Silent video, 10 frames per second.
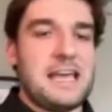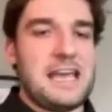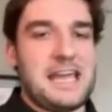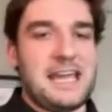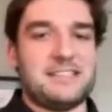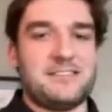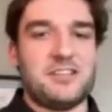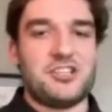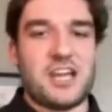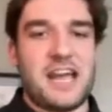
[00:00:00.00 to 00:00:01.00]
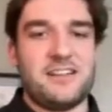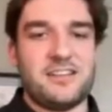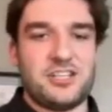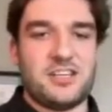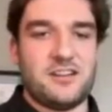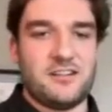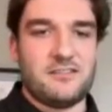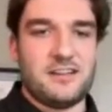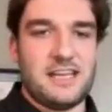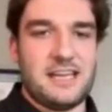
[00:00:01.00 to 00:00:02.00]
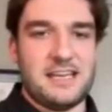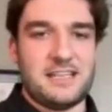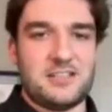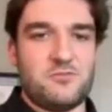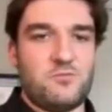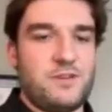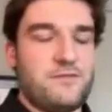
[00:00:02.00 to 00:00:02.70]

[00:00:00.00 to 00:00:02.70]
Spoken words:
And the challenge here is